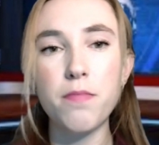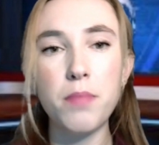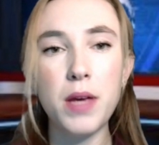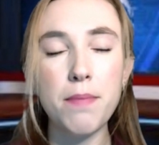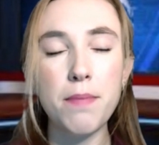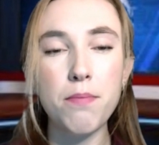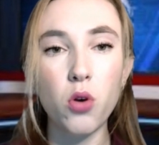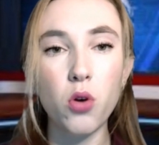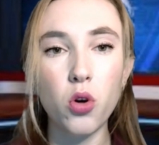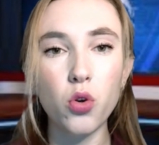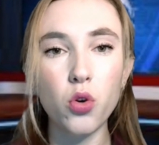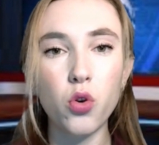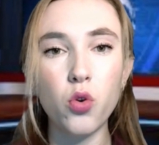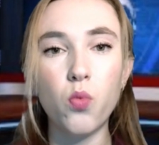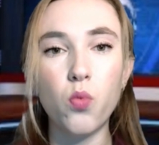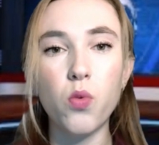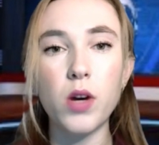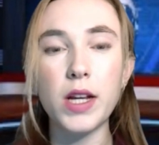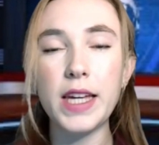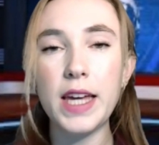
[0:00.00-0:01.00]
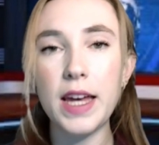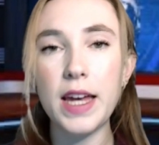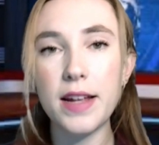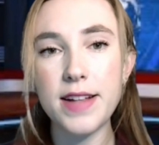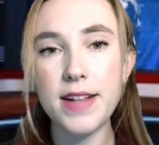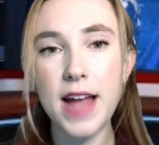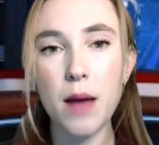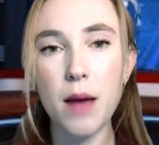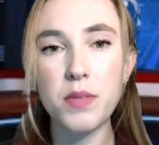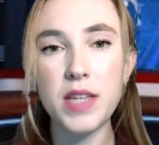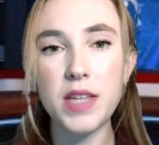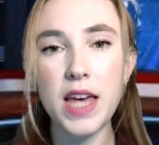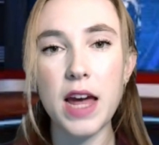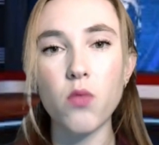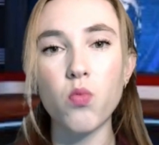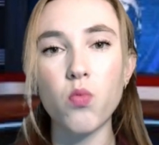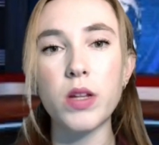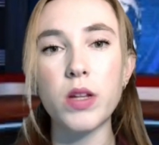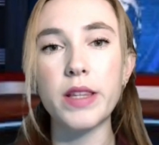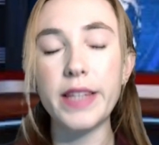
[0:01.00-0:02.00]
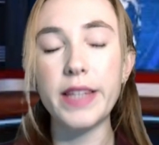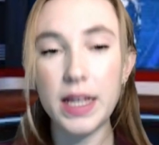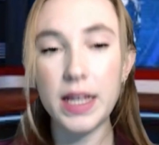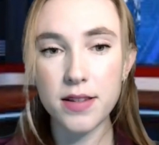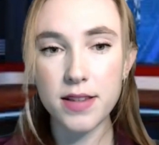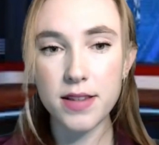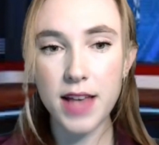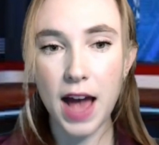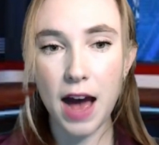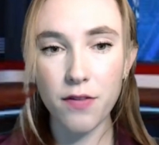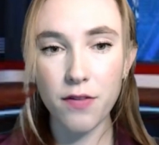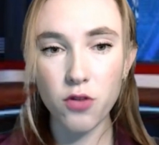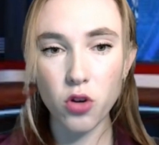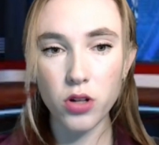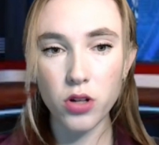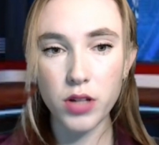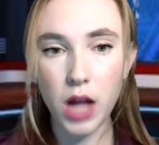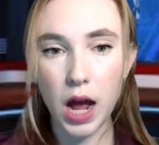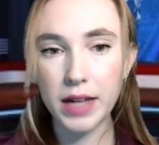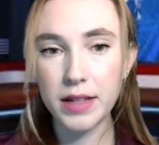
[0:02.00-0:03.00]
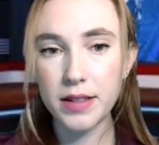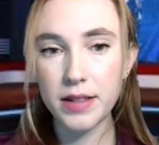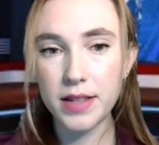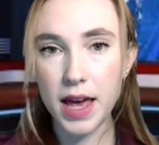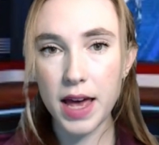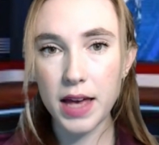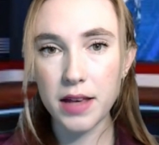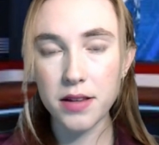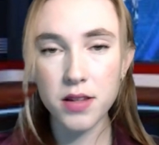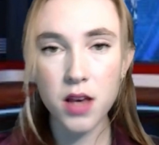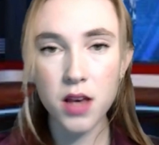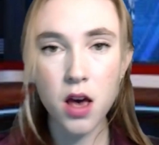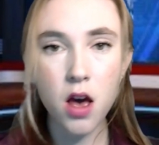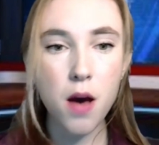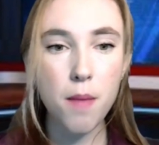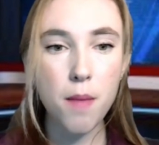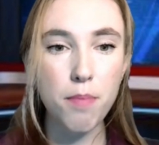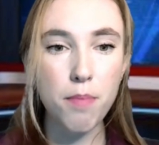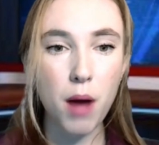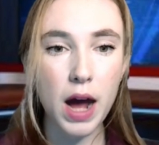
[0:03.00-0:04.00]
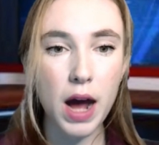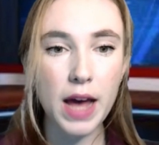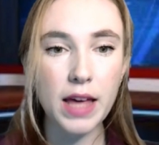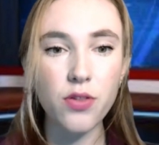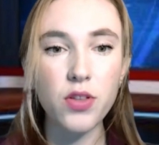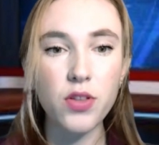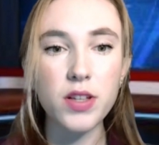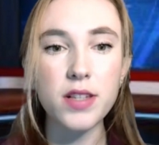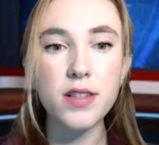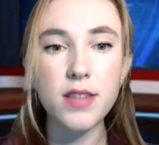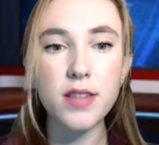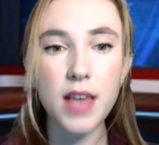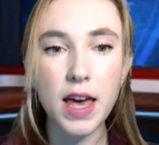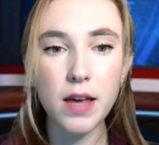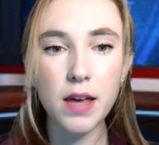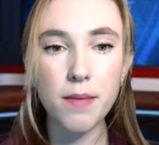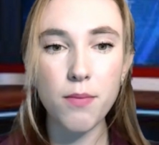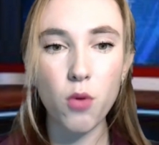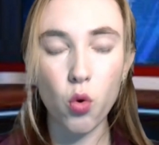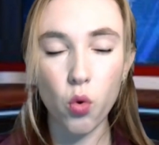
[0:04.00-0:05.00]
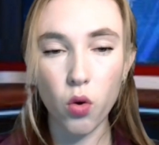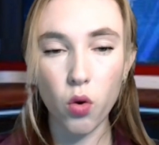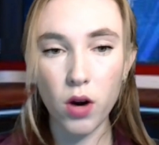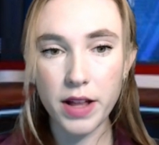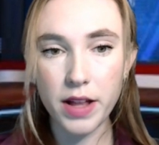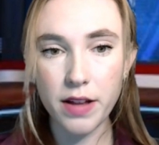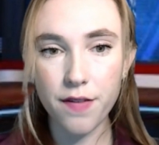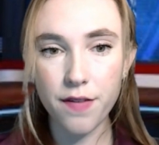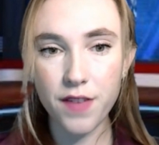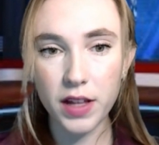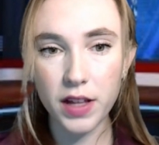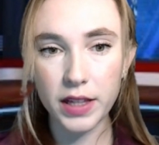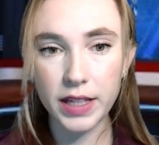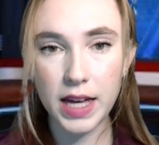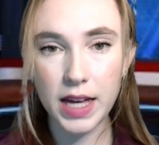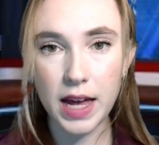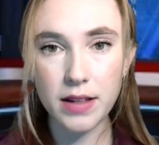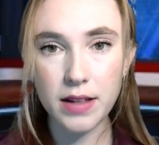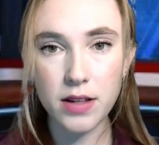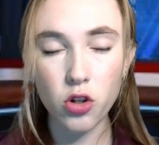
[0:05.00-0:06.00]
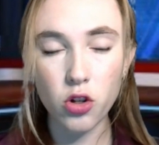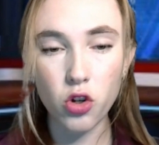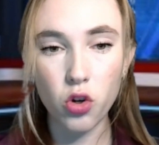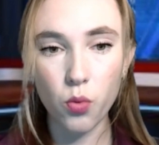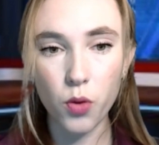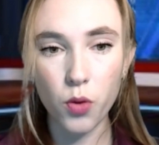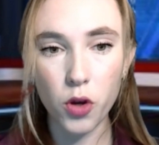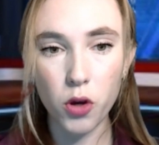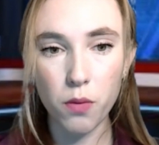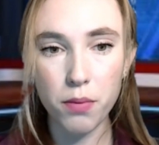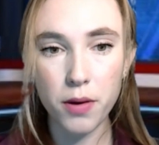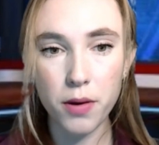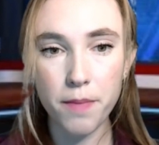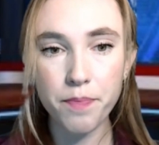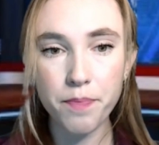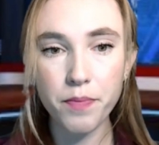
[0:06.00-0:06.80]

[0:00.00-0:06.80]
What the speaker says: people who were kidnapped and released after 9 days by the same or an affiliated group.